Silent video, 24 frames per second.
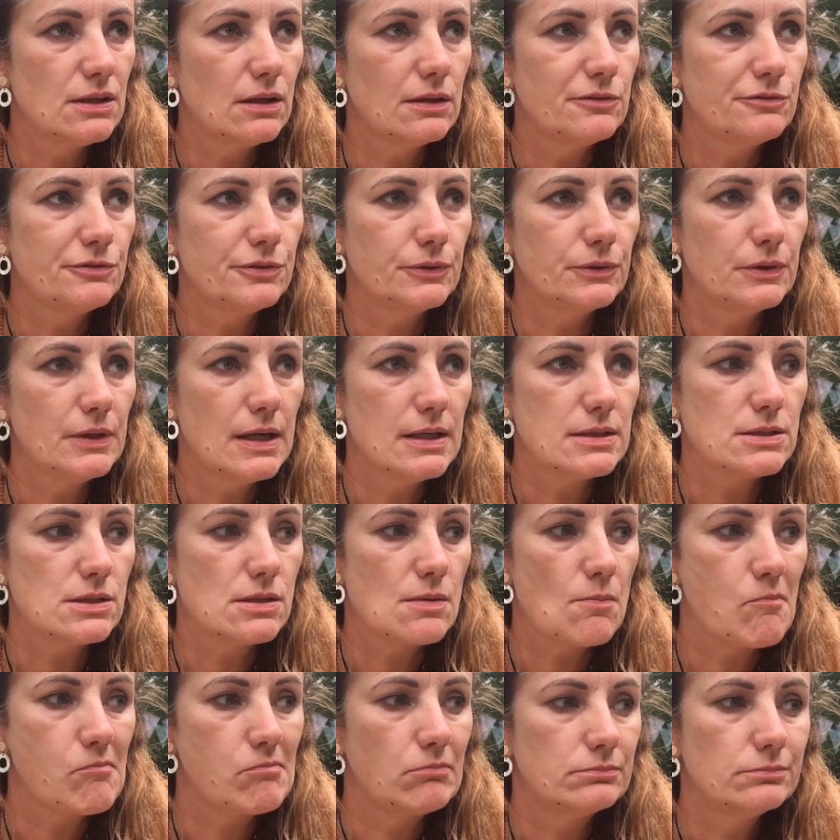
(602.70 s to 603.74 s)
not a full yes.
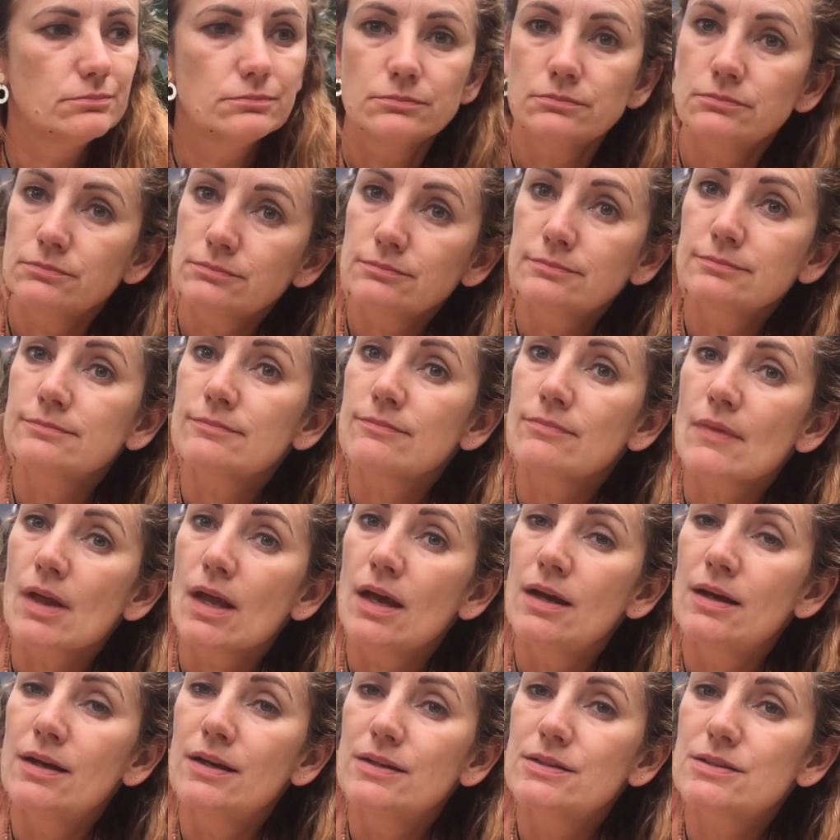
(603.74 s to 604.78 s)

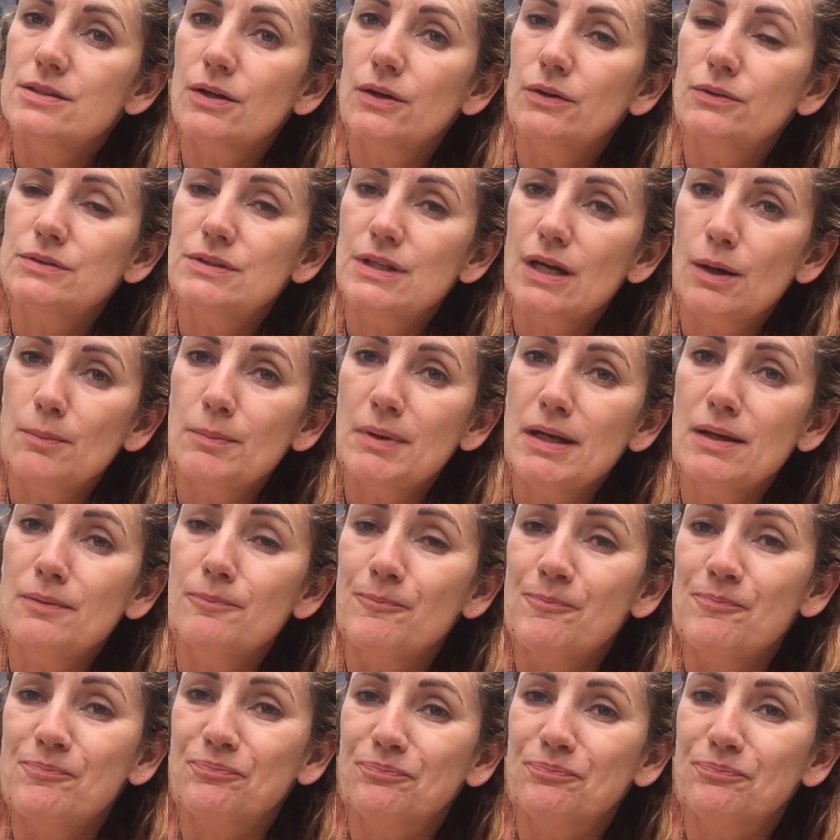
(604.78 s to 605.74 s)
So tell me,